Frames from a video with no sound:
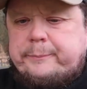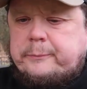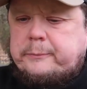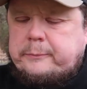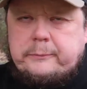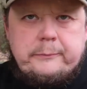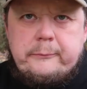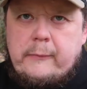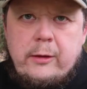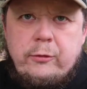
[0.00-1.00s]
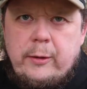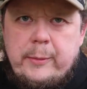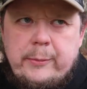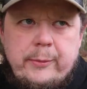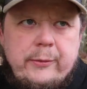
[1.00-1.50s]
I'm
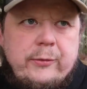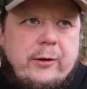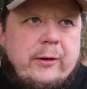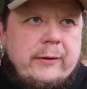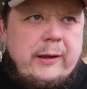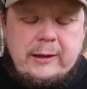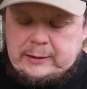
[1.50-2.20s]
trying to remember what it was called.